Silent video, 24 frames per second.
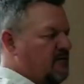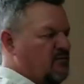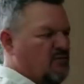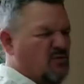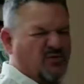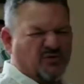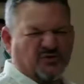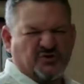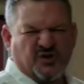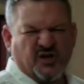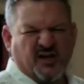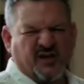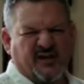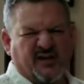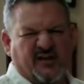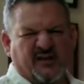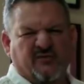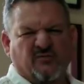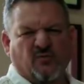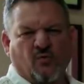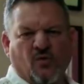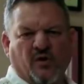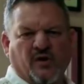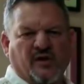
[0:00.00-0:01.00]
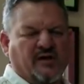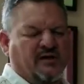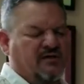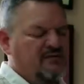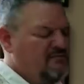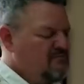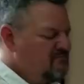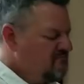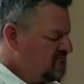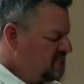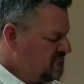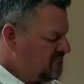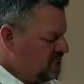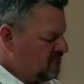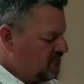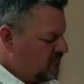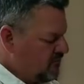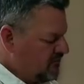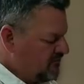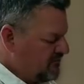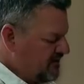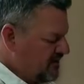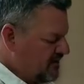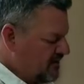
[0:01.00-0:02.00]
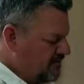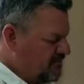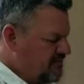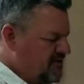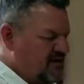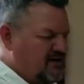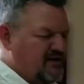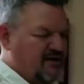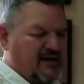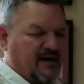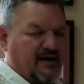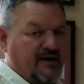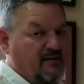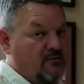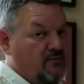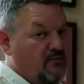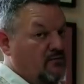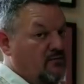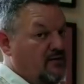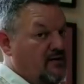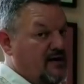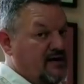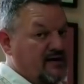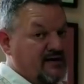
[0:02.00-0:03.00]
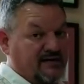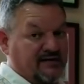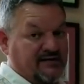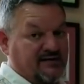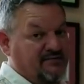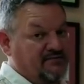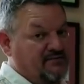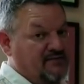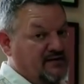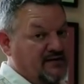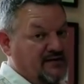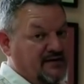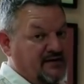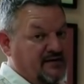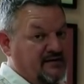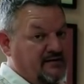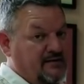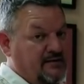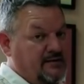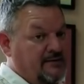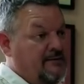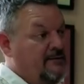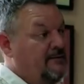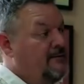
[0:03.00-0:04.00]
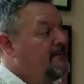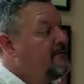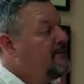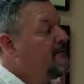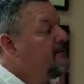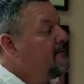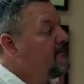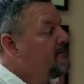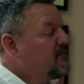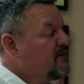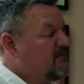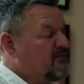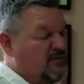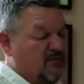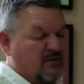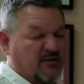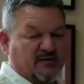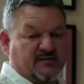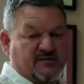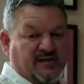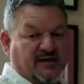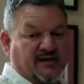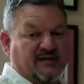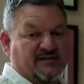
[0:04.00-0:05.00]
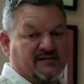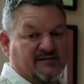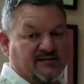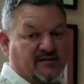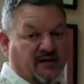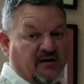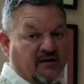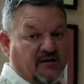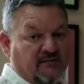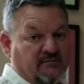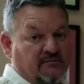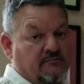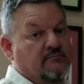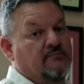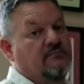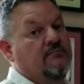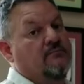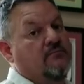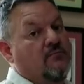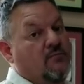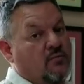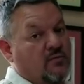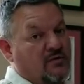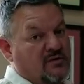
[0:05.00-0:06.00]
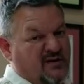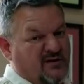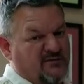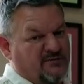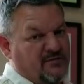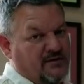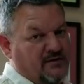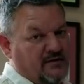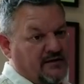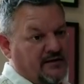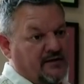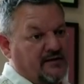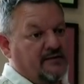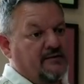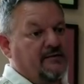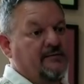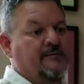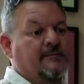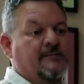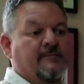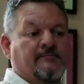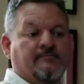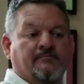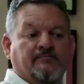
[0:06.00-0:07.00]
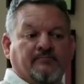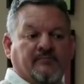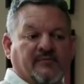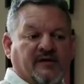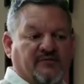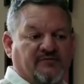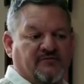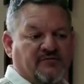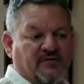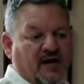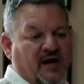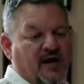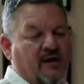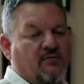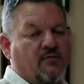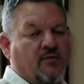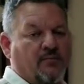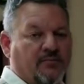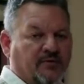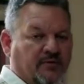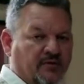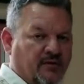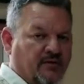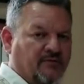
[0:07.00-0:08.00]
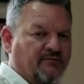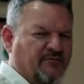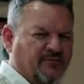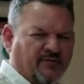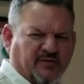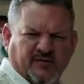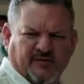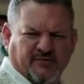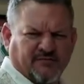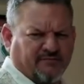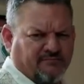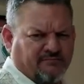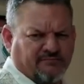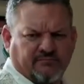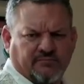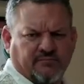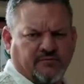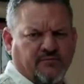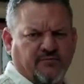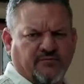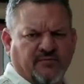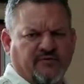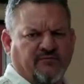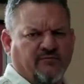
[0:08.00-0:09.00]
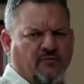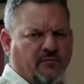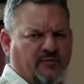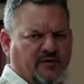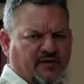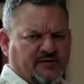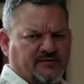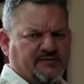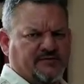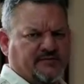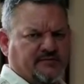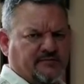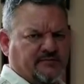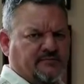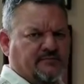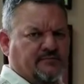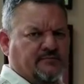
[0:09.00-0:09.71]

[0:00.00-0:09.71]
We'll check it at 20. We'll take a peek at it. We're not gonna lift the lid. If it looks like it's done, we'll lift the lid. If not, we'll put it on for another 3-4 minutes.